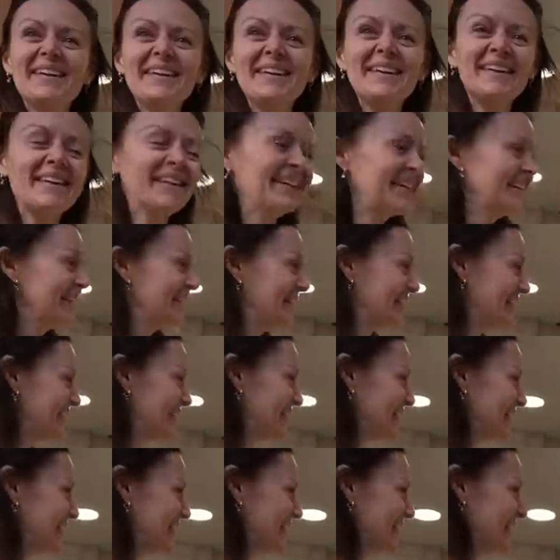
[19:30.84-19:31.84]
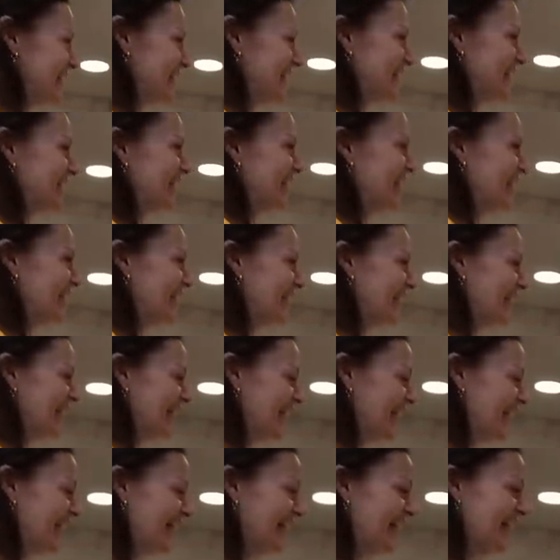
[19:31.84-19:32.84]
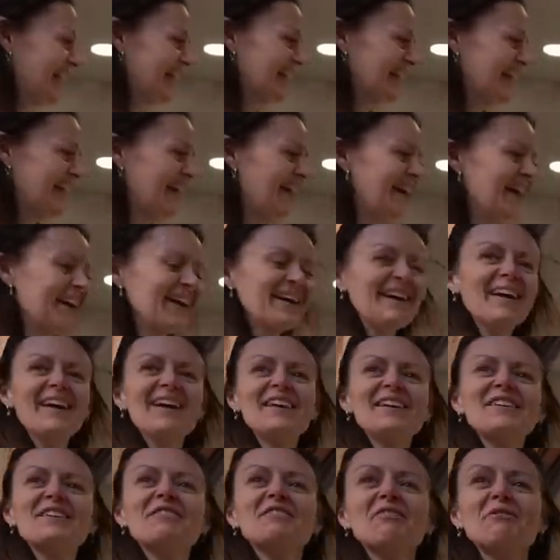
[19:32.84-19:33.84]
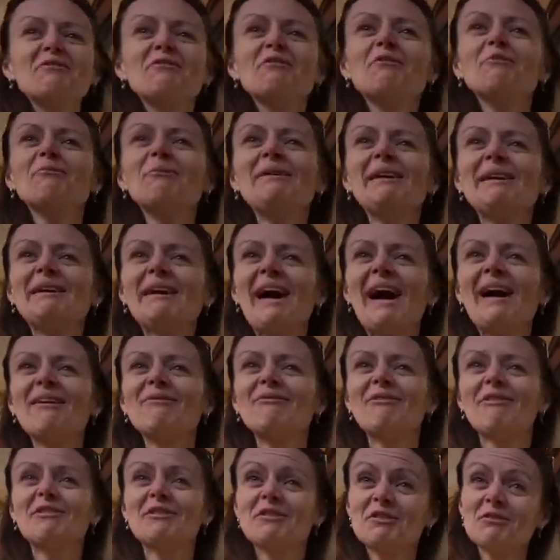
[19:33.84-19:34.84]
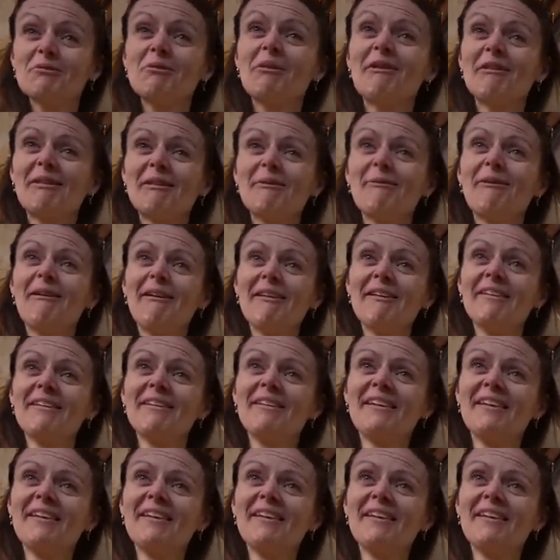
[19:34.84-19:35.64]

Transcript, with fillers: fine, it would just would have been nice if been asked. You don't know what you have it, do you want it one?